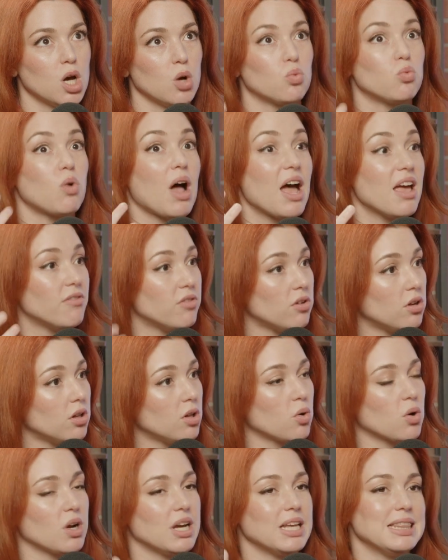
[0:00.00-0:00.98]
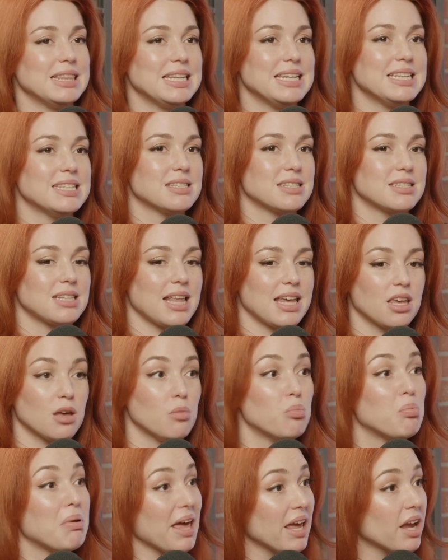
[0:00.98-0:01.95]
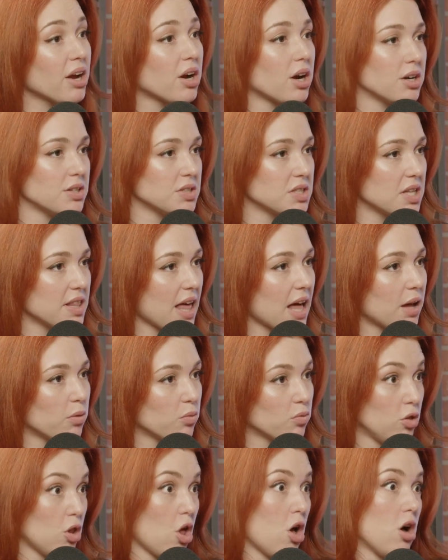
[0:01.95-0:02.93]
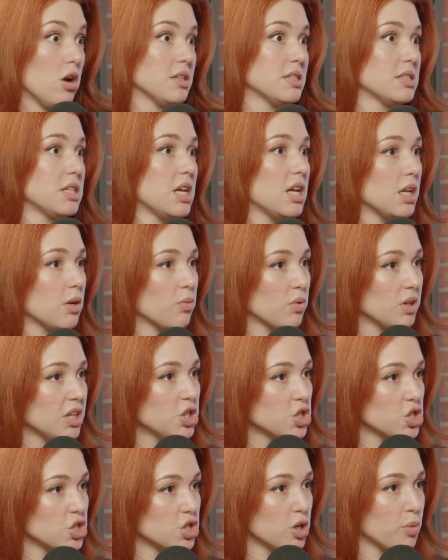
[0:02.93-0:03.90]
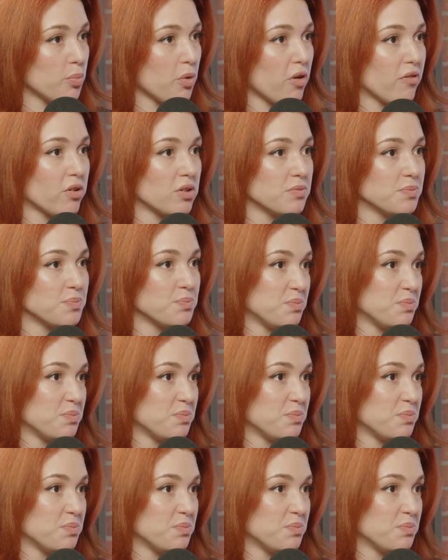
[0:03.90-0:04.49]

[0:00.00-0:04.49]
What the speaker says: rival or at least like compare to that long-standing relationship over